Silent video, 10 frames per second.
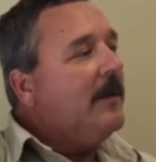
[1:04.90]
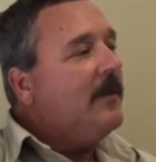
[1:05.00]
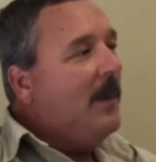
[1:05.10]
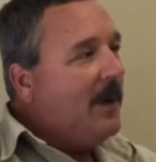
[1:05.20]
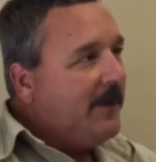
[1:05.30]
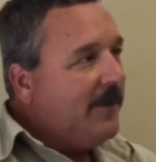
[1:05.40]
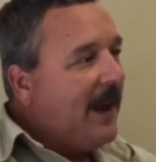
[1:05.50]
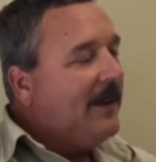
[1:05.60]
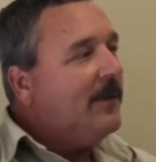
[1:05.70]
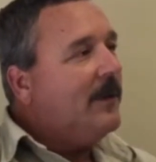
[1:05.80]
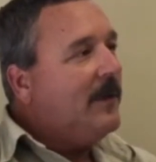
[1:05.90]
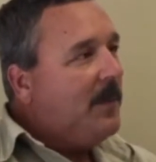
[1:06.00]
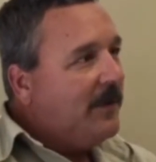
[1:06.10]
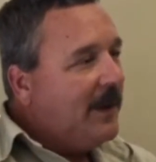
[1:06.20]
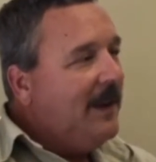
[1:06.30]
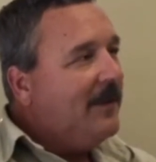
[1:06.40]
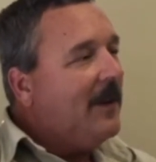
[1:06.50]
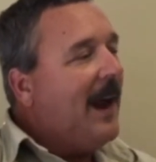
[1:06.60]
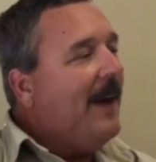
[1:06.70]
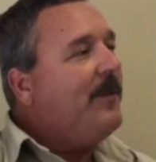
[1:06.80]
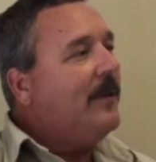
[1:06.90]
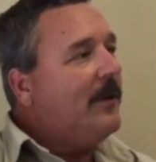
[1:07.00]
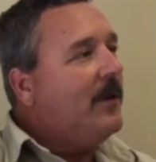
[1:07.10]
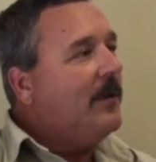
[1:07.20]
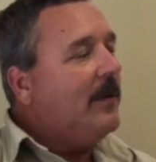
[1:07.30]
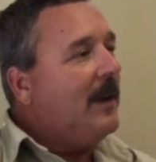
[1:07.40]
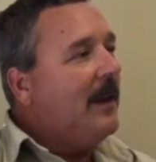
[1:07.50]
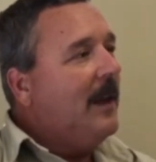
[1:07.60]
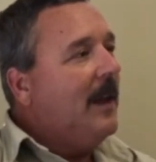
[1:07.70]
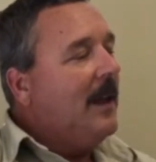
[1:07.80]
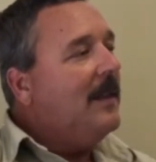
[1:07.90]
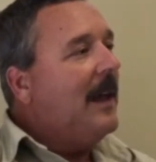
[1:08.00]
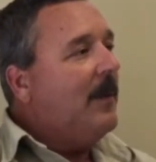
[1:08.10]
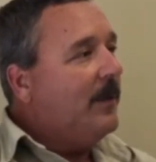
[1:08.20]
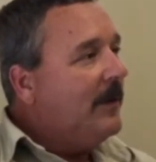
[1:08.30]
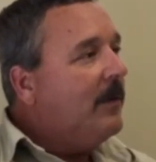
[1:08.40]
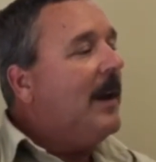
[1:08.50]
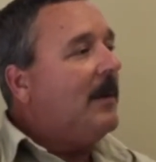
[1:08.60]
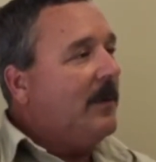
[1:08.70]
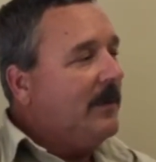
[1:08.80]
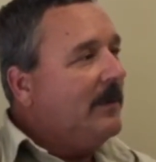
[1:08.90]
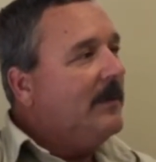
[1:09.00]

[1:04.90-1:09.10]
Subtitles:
so much faster and so much easier after surgery that it was incredible.